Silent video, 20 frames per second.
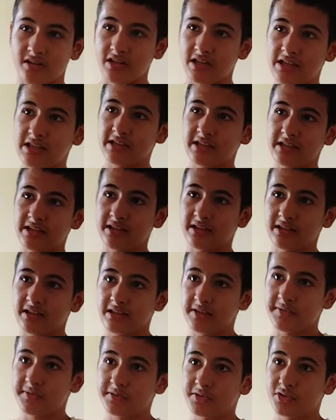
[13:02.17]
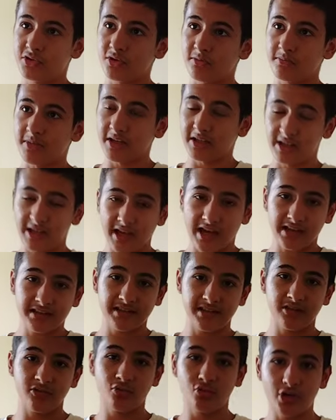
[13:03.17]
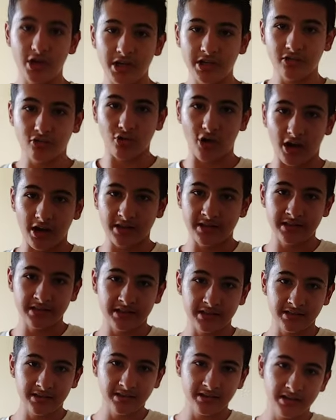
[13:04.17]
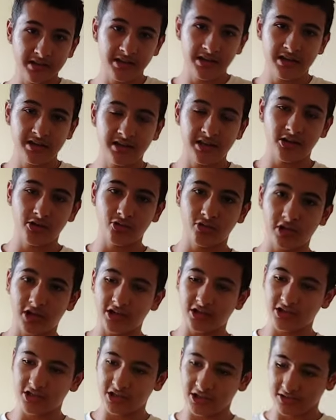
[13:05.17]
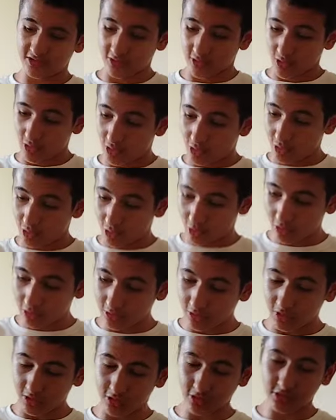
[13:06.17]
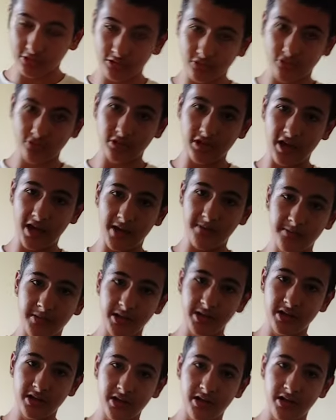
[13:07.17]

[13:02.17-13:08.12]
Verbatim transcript: is if somebody has a great riser, then you can just hold on to them,